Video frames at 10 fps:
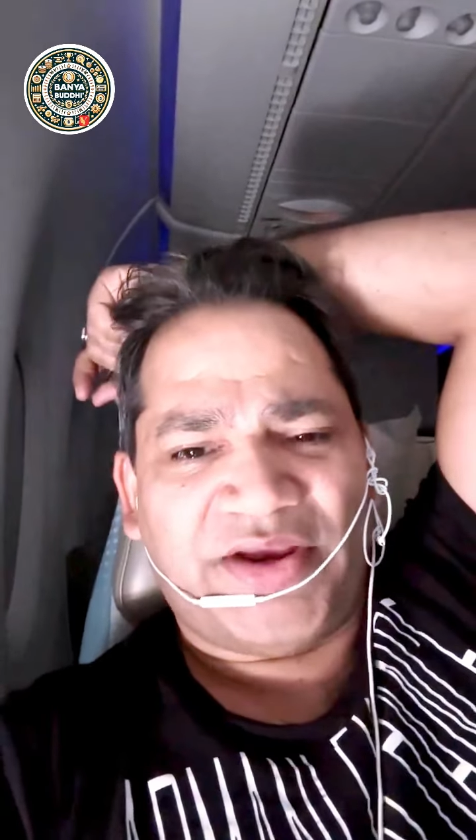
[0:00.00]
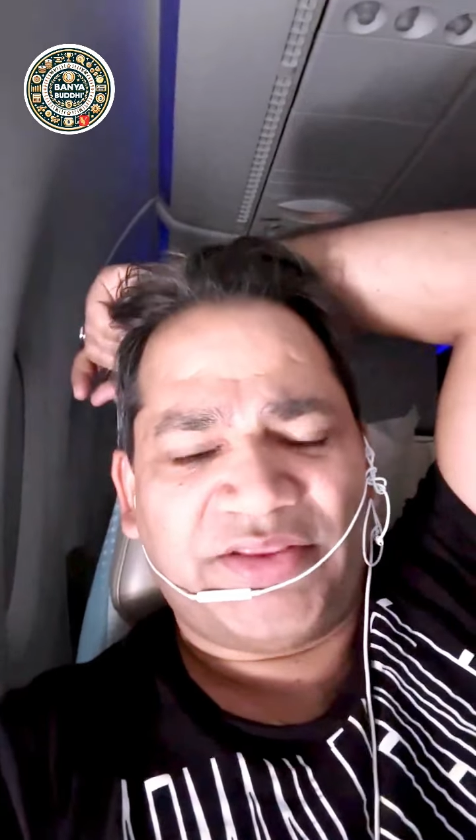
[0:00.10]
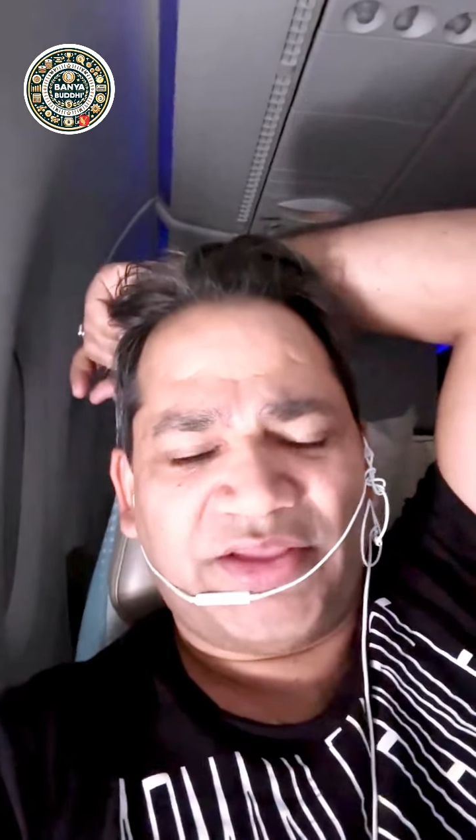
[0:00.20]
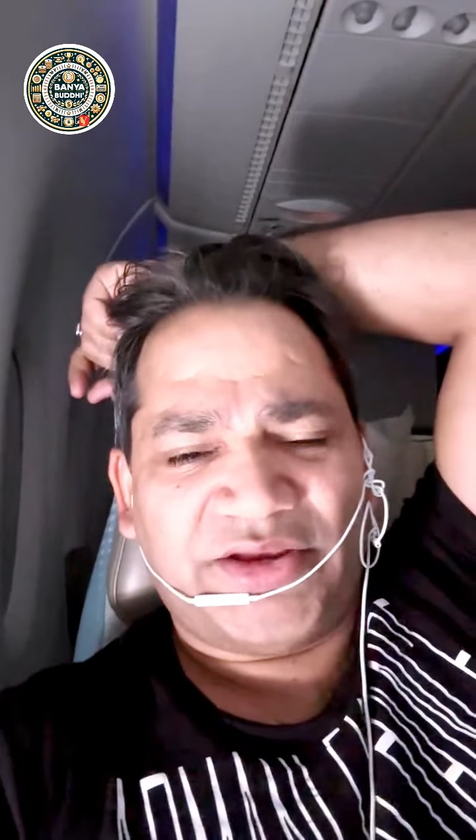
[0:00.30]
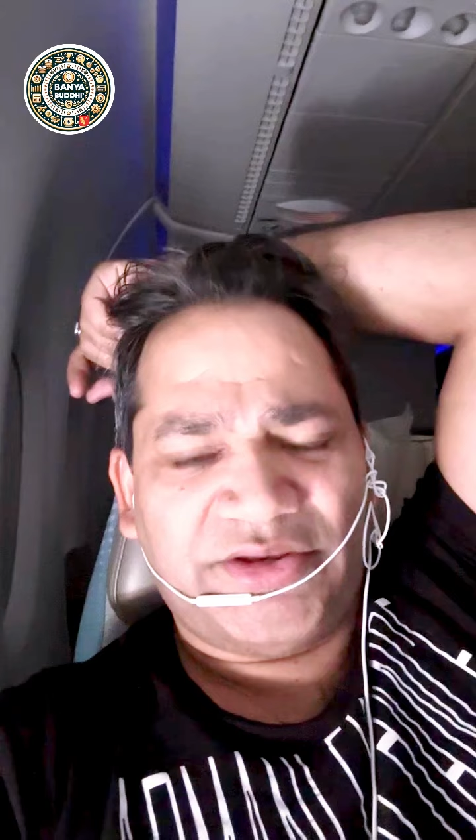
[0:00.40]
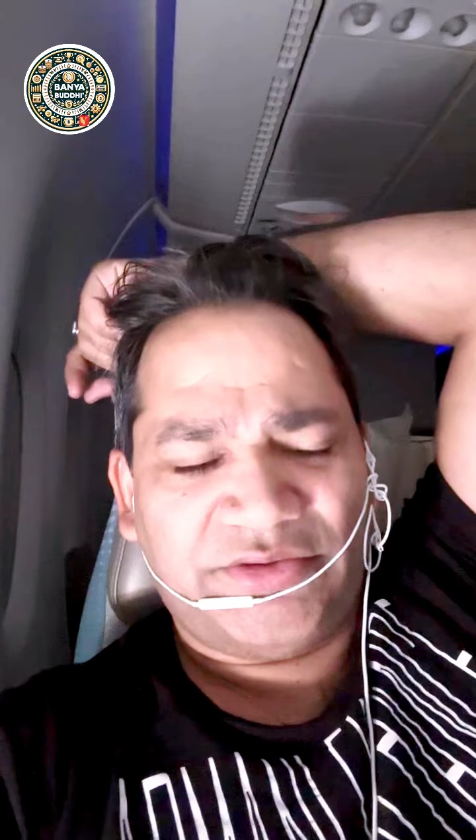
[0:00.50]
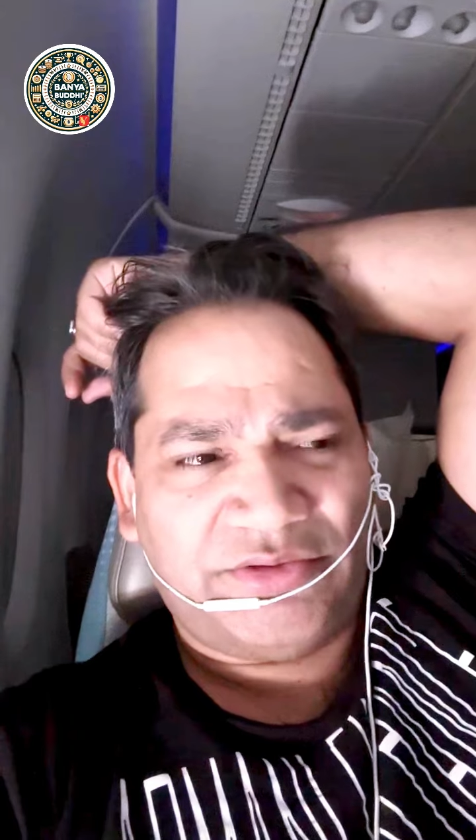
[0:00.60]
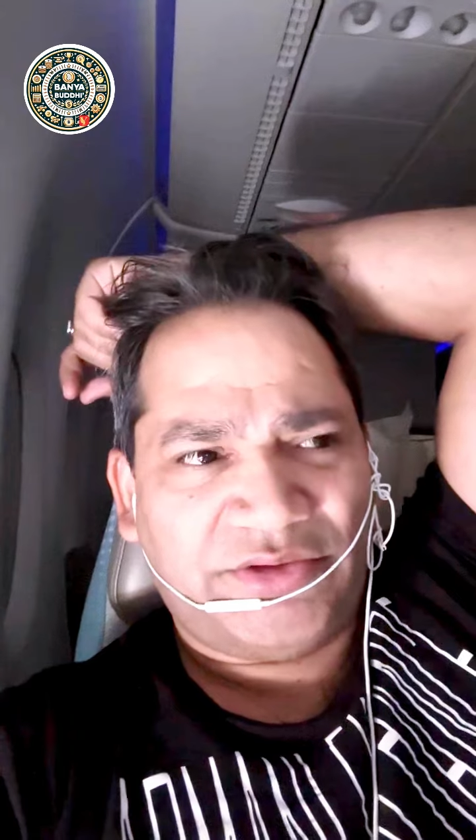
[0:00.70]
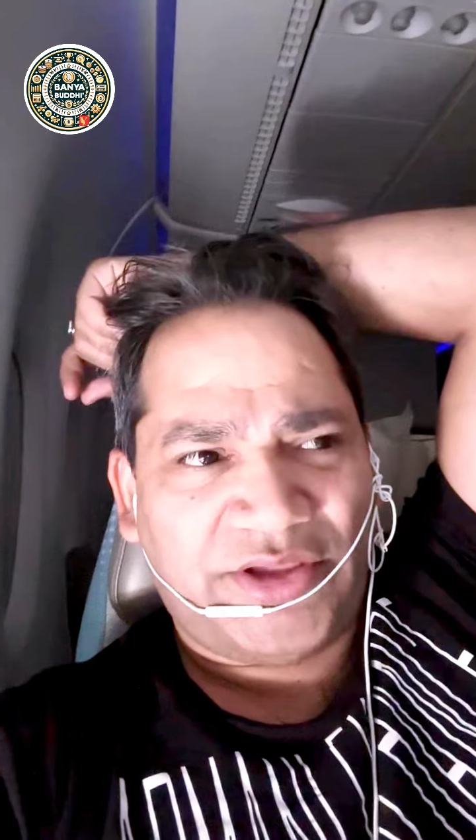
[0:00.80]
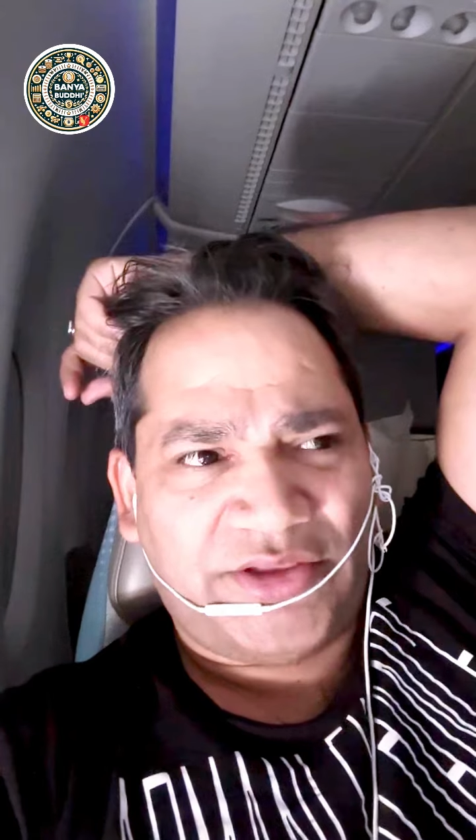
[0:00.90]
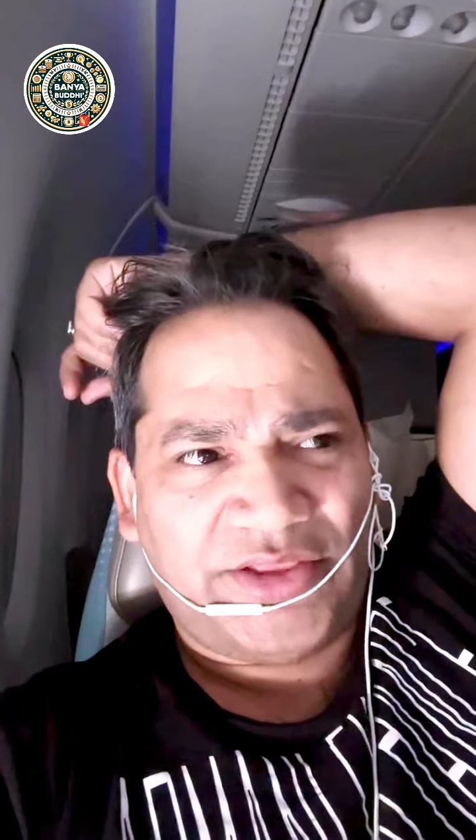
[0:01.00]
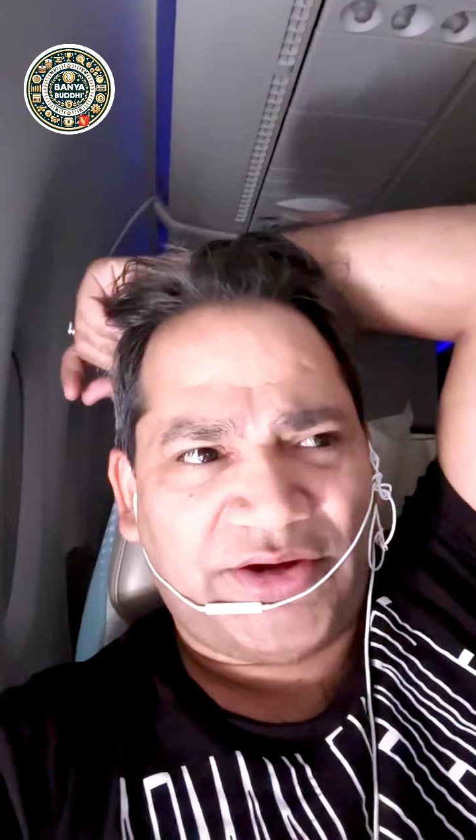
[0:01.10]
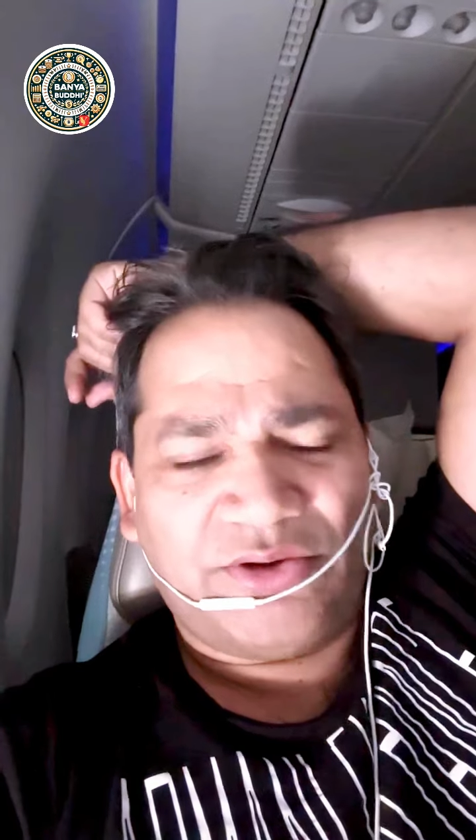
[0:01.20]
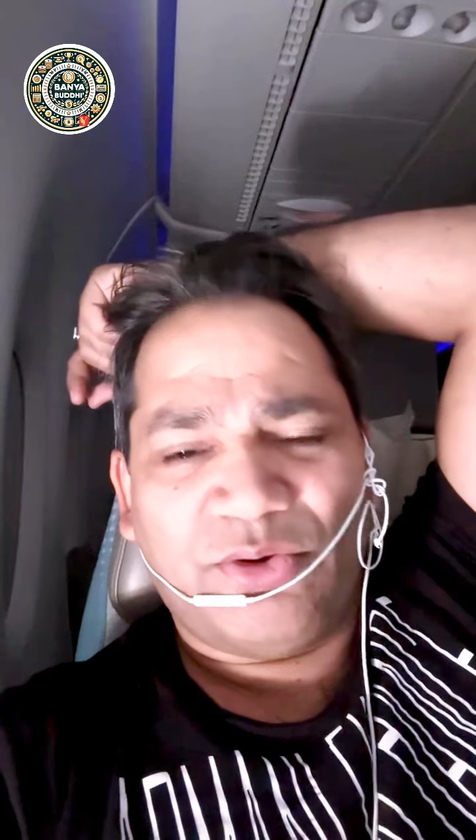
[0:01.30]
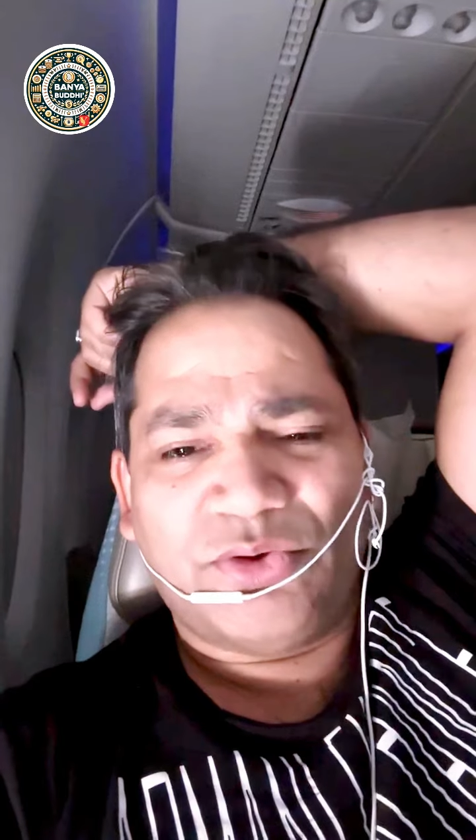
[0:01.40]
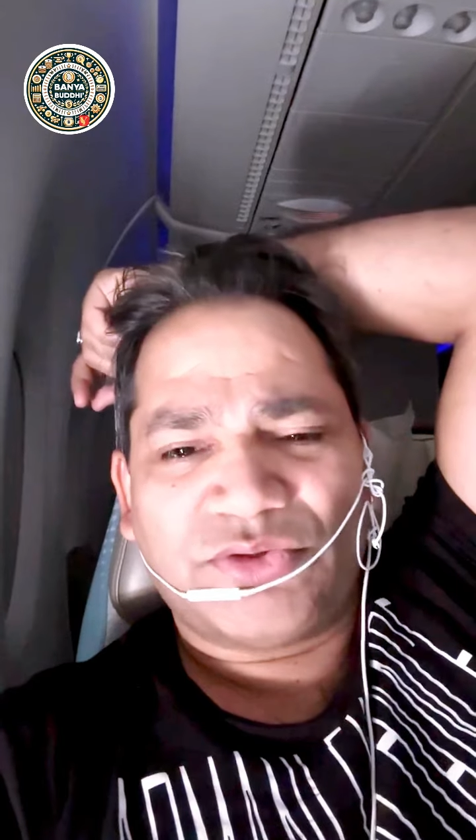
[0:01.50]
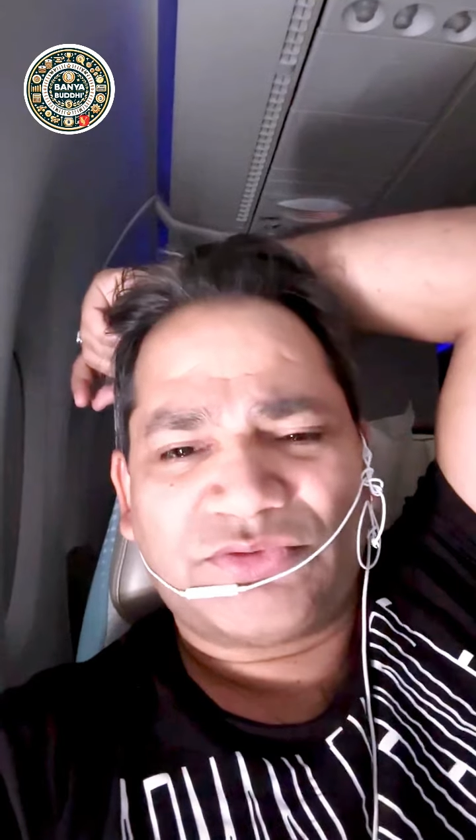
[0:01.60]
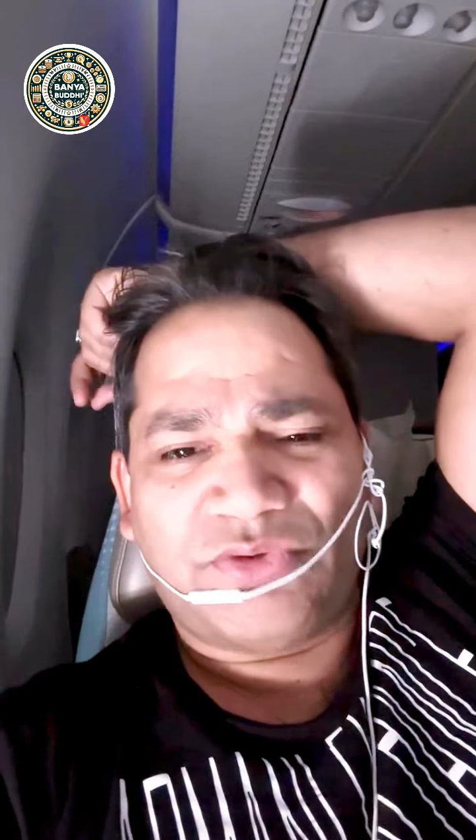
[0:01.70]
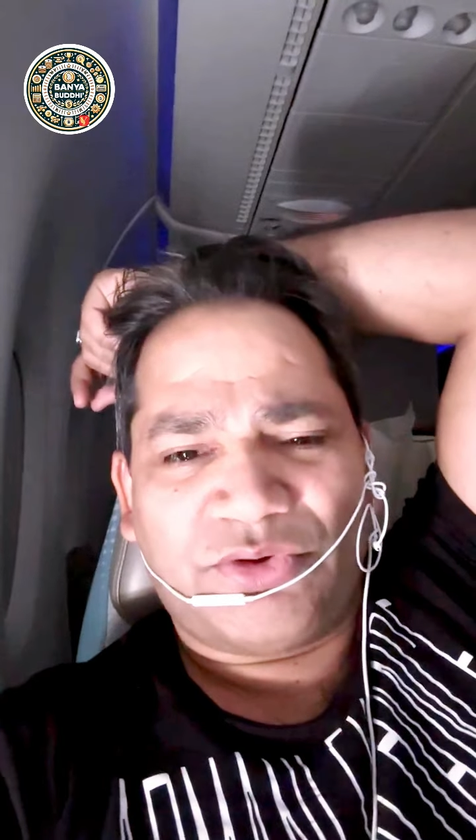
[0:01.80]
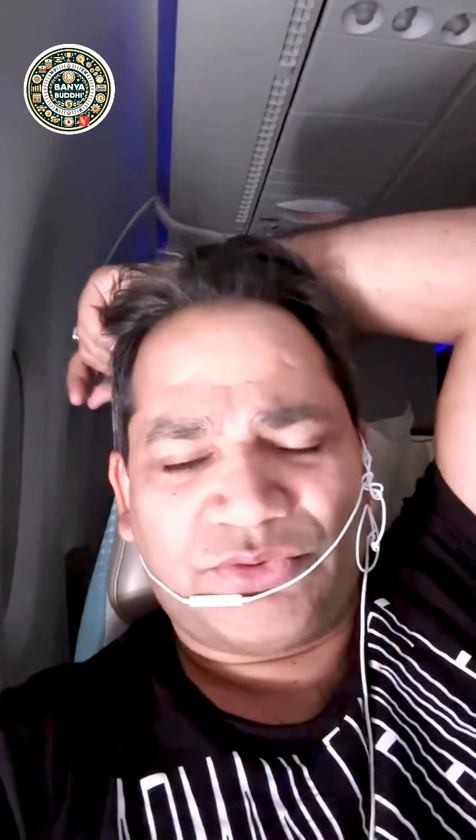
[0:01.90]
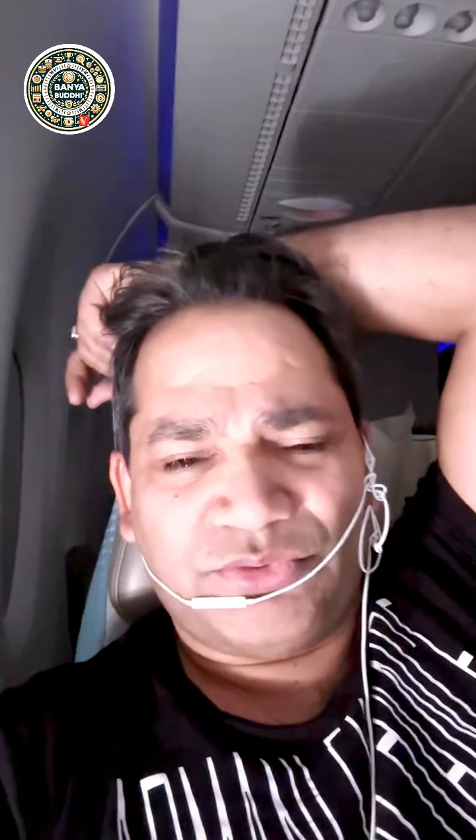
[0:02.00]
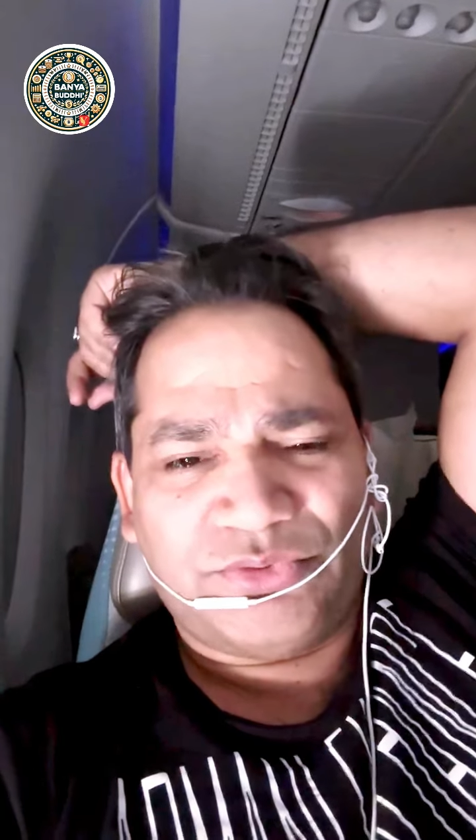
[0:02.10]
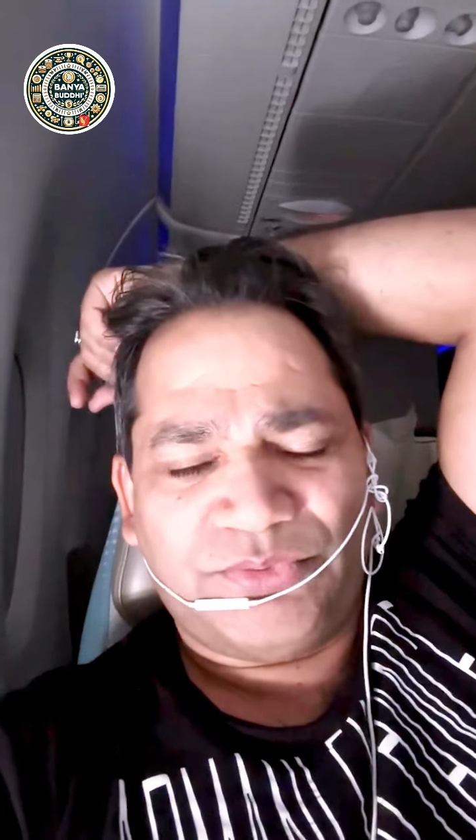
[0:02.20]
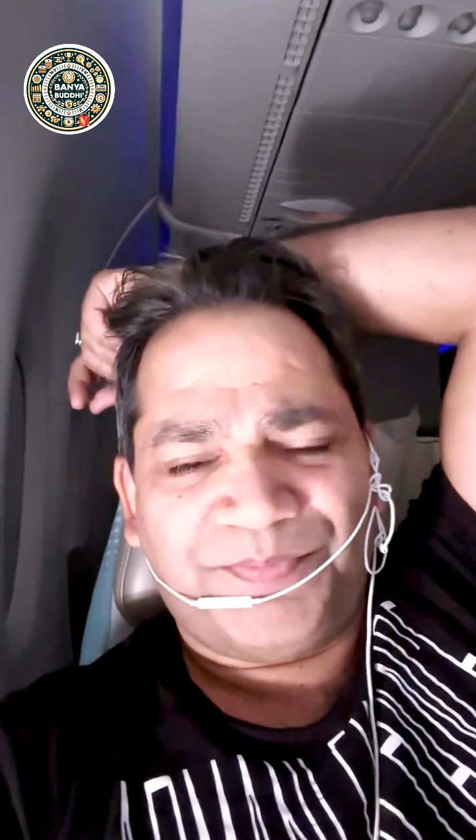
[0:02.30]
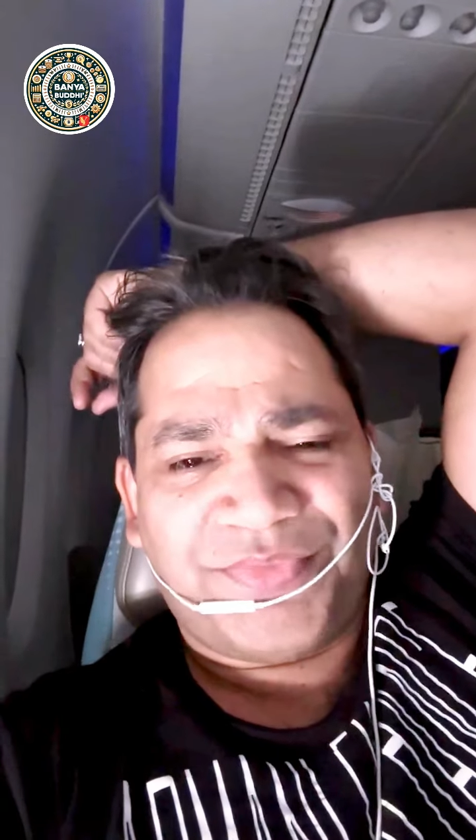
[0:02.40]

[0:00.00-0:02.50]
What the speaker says: And therein goes on to